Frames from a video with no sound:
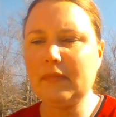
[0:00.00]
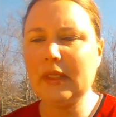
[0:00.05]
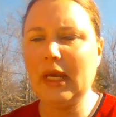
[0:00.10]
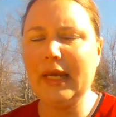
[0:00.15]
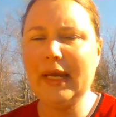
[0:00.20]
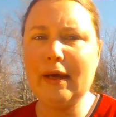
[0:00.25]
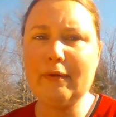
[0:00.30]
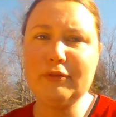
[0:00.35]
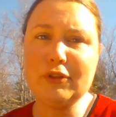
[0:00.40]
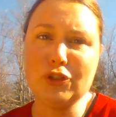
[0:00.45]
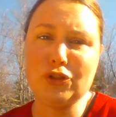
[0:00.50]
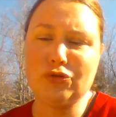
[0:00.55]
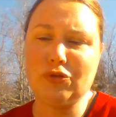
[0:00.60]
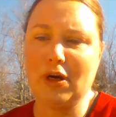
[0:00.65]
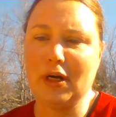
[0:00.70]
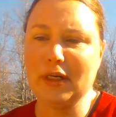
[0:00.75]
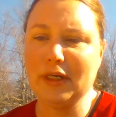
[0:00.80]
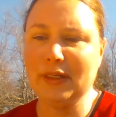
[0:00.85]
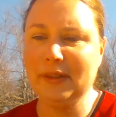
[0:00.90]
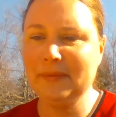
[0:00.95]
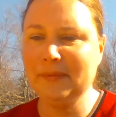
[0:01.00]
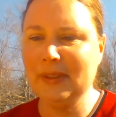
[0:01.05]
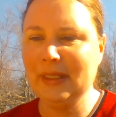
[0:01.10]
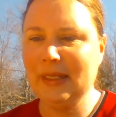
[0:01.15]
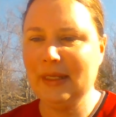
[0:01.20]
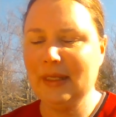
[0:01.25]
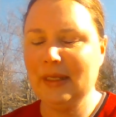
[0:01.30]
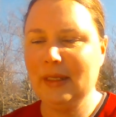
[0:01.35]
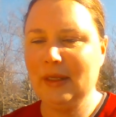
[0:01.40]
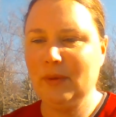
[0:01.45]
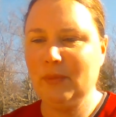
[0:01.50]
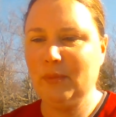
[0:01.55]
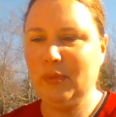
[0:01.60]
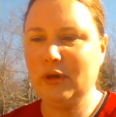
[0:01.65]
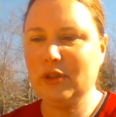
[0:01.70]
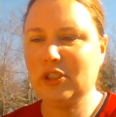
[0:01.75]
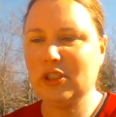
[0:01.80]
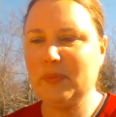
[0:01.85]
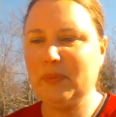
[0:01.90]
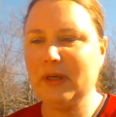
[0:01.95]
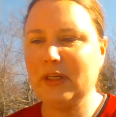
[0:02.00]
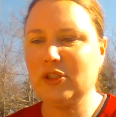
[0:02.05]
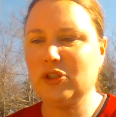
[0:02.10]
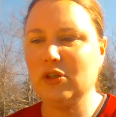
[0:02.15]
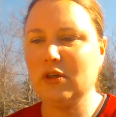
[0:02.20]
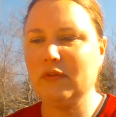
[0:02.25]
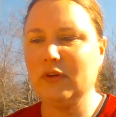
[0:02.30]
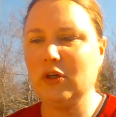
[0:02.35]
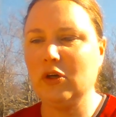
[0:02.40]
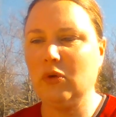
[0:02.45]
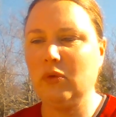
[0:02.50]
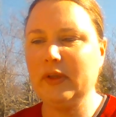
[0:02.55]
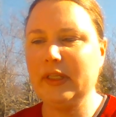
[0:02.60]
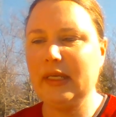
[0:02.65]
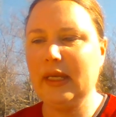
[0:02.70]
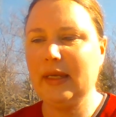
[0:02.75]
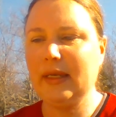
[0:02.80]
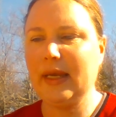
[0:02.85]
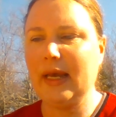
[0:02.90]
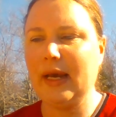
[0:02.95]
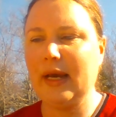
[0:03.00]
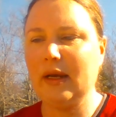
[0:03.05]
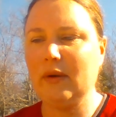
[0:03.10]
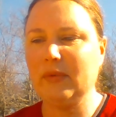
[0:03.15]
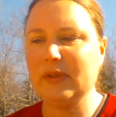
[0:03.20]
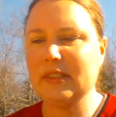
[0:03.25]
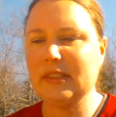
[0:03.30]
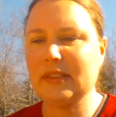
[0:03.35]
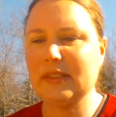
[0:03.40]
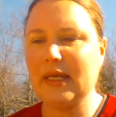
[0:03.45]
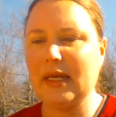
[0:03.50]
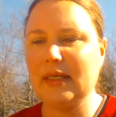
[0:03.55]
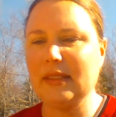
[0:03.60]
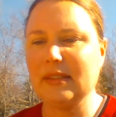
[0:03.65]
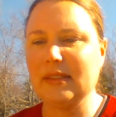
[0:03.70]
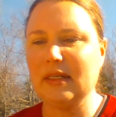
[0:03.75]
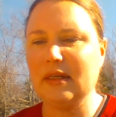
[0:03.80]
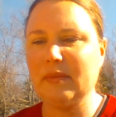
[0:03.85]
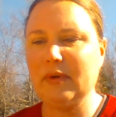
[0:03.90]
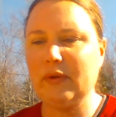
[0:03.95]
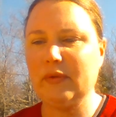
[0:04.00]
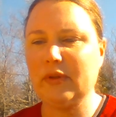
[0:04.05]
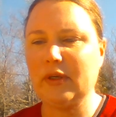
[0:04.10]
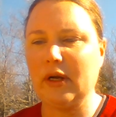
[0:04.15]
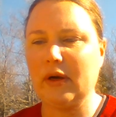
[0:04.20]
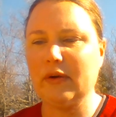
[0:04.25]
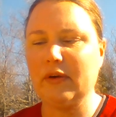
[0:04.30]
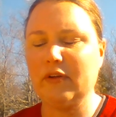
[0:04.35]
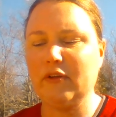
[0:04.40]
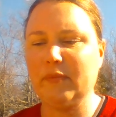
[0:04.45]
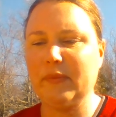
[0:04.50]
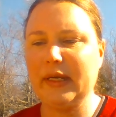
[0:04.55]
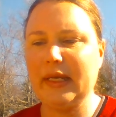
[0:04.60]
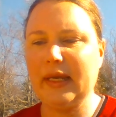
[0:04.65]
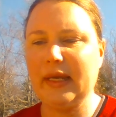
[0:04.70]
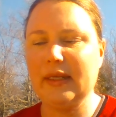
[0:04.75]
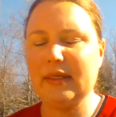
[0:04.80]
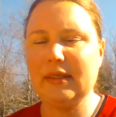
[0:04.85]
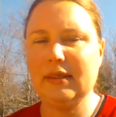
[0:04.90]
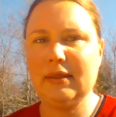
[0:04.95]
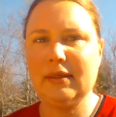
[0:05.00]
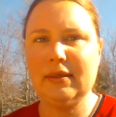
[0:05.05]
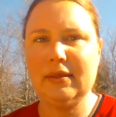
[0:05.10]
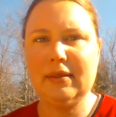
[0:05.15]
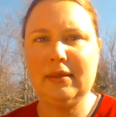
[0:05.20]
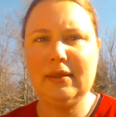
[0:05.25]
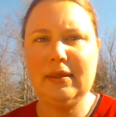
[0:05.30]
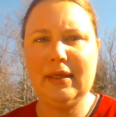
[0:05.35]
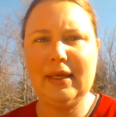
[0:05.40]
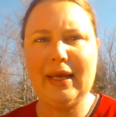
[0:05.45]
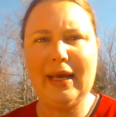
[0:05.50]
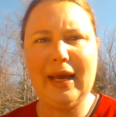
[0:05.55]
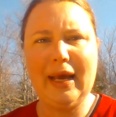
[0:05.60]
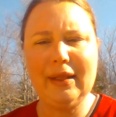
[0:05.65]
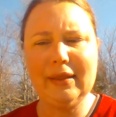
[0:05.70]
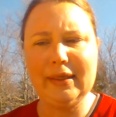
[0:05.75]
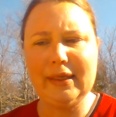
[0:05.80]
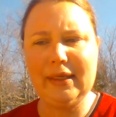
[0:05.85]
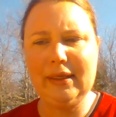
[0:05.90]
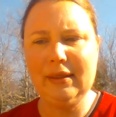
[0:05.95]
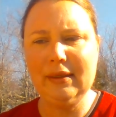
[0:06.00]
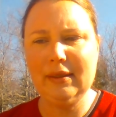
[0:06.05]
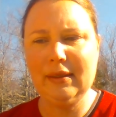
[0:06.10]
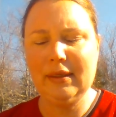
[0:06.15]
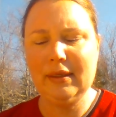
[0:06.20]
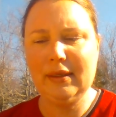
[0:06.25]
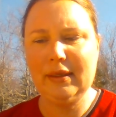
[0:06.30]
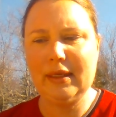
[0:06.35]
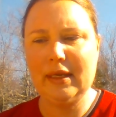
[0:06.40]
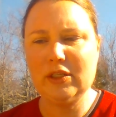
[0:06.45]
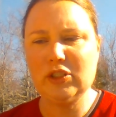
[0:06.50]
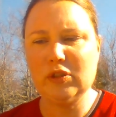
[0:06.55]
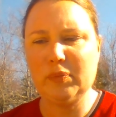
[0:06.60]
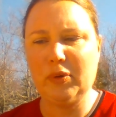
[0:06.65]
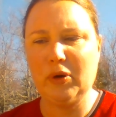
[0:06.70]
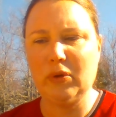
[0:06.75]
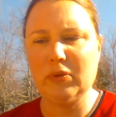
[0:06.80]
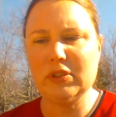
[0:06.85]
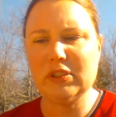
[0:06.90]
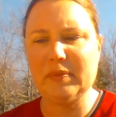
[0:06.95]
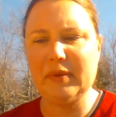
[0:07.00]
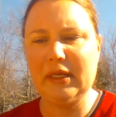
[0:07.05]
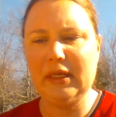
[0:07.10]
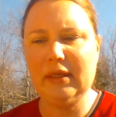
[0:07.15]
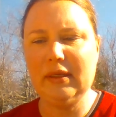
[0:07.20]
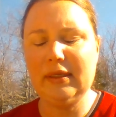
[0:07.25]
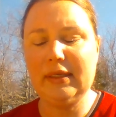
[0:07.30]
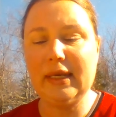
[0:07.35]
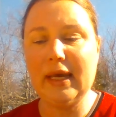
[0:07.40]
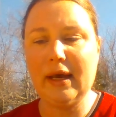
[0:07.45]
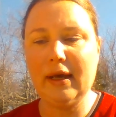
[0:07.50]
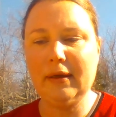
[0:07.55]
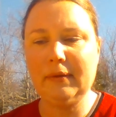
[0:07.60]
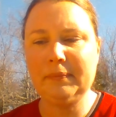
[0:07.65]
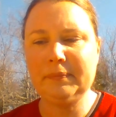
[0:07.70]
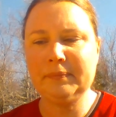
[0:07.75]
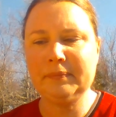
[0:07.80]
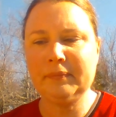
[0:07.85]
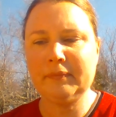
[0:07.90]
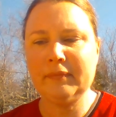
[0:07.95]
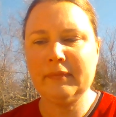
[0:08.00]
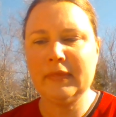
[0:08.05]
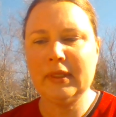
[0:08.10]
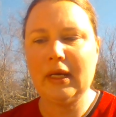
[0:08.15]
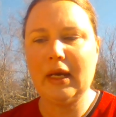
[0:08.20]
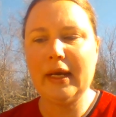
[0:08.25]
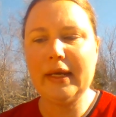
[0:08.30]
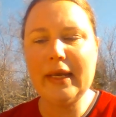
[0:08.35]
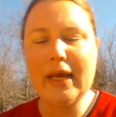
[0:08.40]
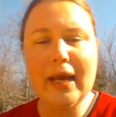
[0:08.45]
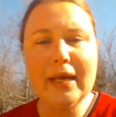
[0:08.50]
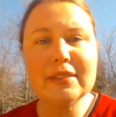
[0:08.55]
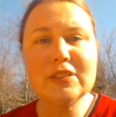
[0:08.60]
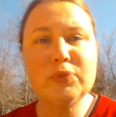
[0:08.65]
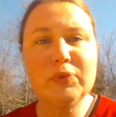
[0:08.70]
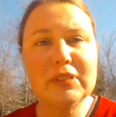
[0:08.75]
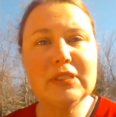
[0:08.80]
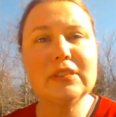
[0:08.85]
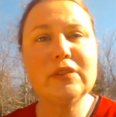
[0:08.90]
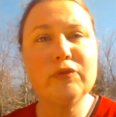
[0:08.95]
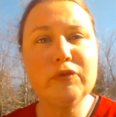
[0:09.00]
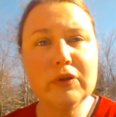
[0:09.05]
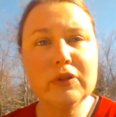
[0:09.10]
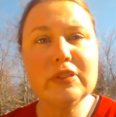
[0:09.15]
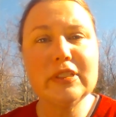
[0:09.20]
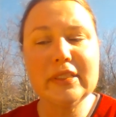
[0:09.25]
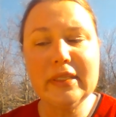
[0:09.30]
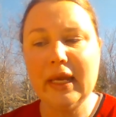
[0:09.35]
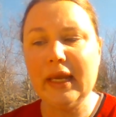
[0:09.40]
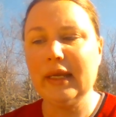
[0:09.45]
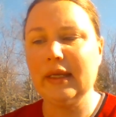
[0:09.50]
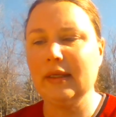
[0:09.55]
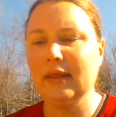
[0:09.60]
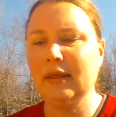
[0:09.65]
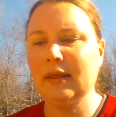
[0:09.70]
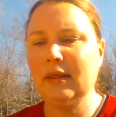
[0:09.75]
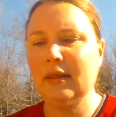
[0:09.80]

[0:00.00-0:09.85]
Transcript: I have to shrug, push the picture of a goalie cat with skates and a mouthguard out of my head. "Allie," Keisha pokes me. "Yeah?" "I asked, what's the first thing?"